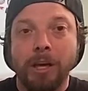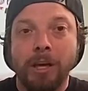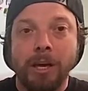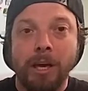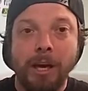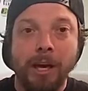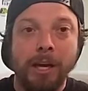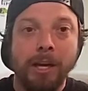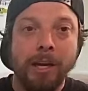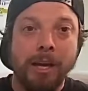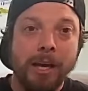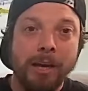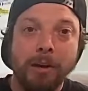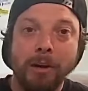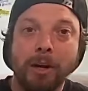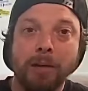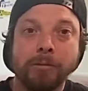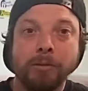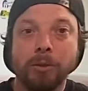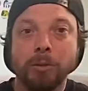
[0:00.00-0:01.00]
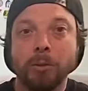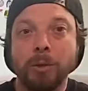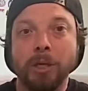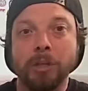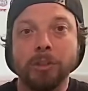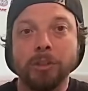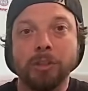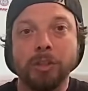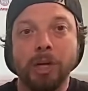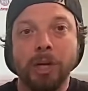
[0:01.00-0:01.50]
and headed off to the
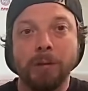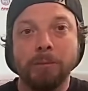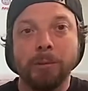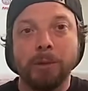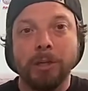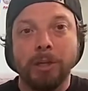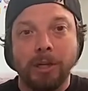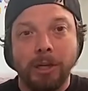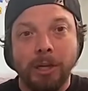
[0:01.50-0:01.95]
weld shop,